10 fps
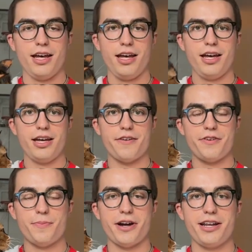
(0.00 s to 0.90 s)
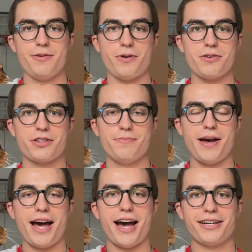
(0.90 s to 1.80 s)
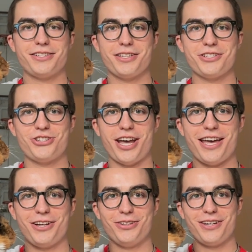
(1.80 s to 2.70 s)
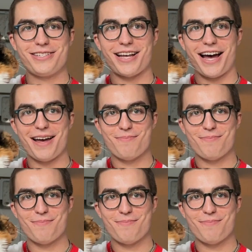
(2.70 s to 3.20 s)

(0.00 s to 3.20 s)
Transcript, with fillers: Hey everybody, welcome back to the channel. It is I,